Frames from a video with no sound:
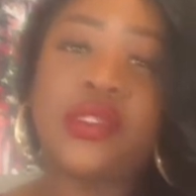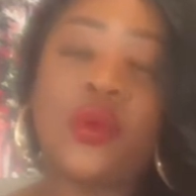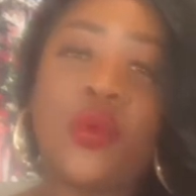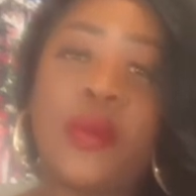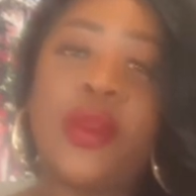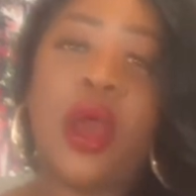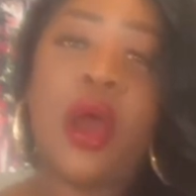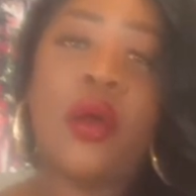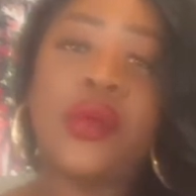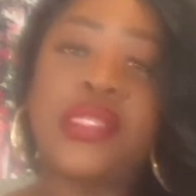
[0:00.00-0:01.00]
The women
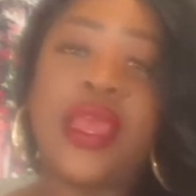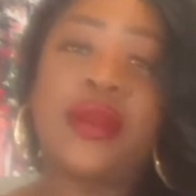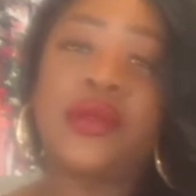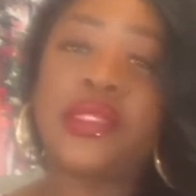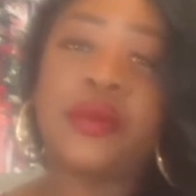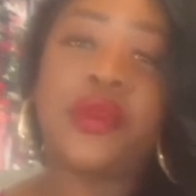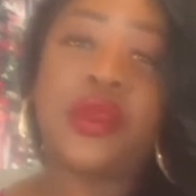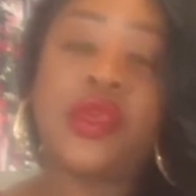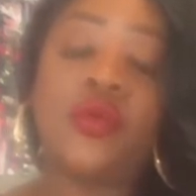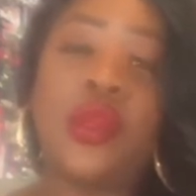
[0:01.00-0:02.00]
always had on something
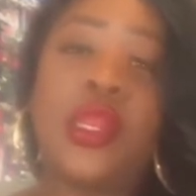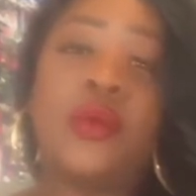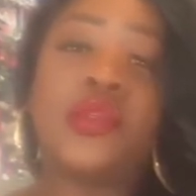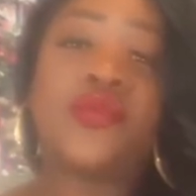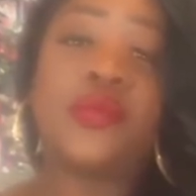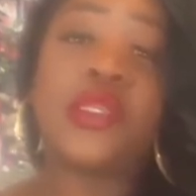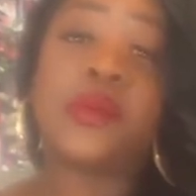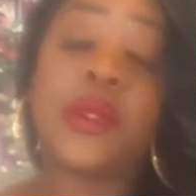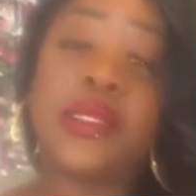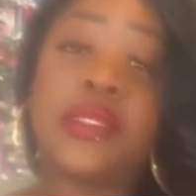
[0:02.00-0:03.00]
cute, and it was from this
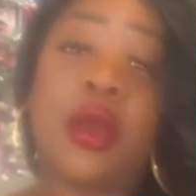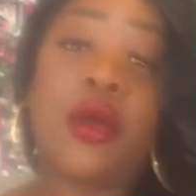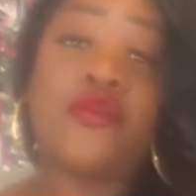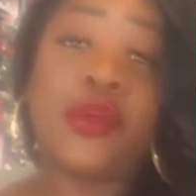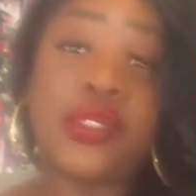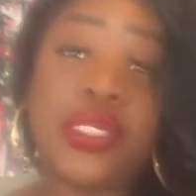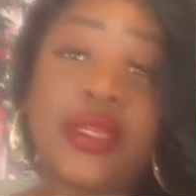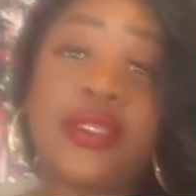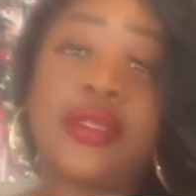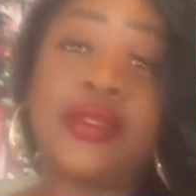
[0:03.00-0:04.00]
place called
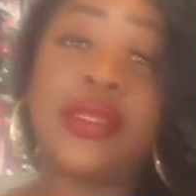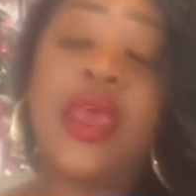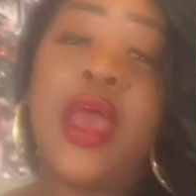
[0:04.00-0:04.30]
Francesca's.